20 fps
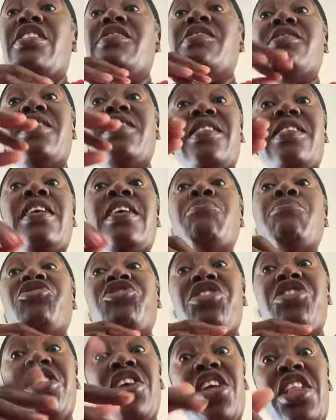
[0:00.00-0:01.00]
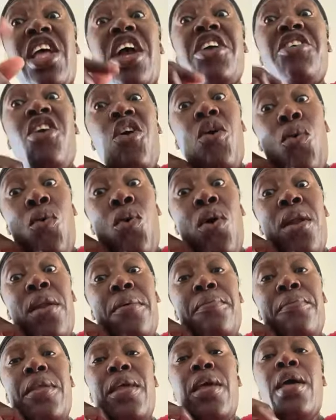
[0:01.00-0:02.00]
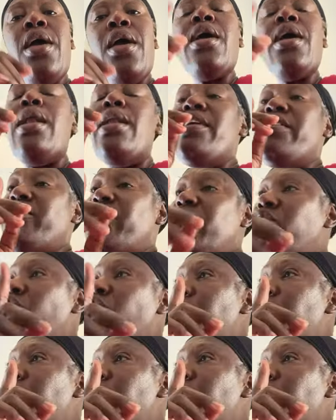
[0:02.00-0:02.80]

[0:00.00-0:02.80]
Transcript: sit him chin in a year old. Listen to